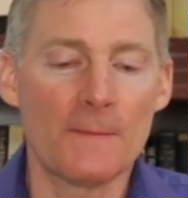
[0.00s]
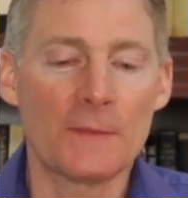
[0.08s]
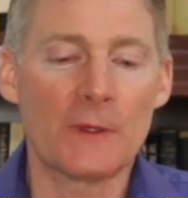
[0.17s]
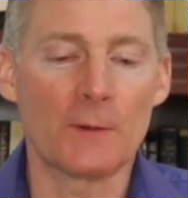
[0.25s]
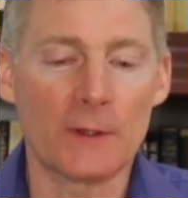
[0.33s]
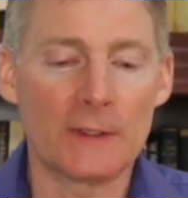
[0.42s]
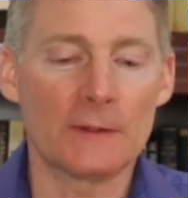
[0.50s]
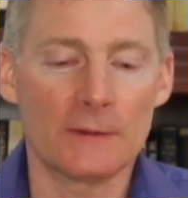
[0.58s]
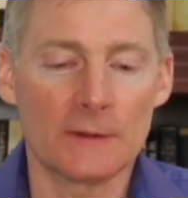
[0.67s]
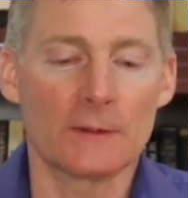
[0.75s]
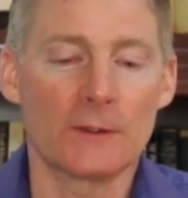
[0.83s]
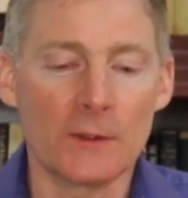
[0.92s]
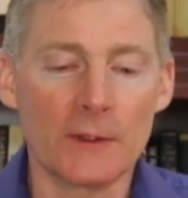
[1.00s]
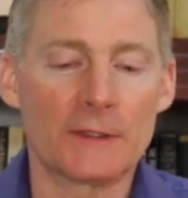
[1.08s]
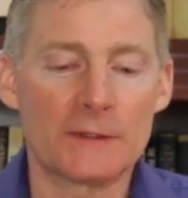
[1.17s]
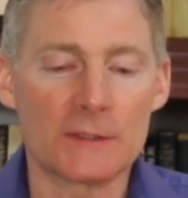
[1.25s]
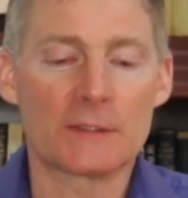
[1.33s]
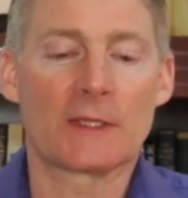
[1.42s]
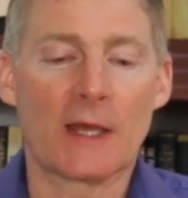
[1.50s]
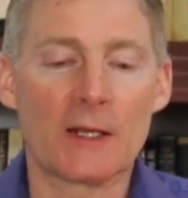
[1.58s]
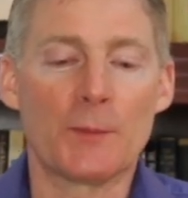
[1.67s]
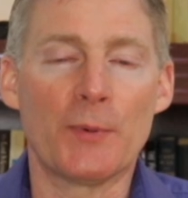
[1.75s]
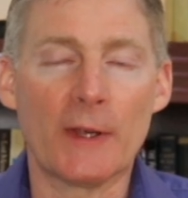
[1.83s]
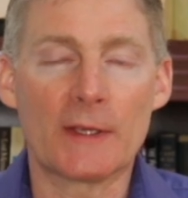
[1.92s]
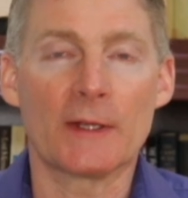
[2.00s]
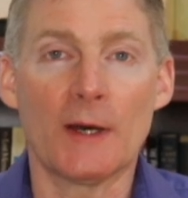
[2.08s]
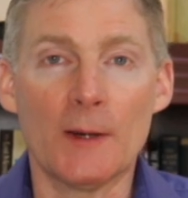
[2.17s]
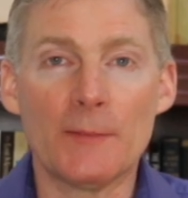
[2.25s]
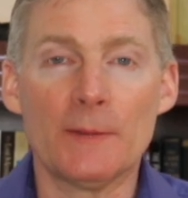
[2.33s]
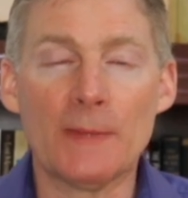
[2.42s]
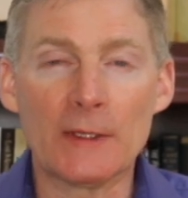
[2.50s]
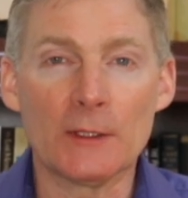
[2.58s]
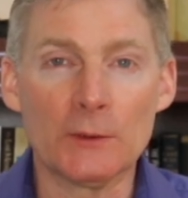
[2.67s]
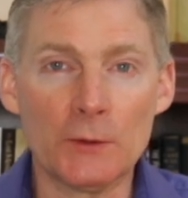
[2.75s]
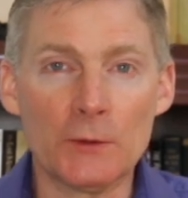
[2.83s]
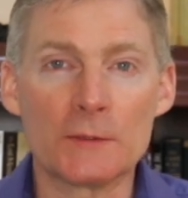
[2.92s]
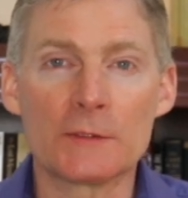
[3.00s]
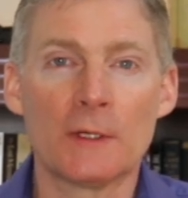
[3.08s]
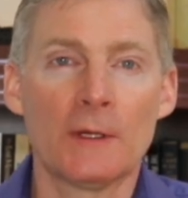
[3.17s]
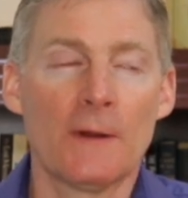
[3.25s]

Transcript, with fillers: you want to go like this and kind of break it up and make it loose.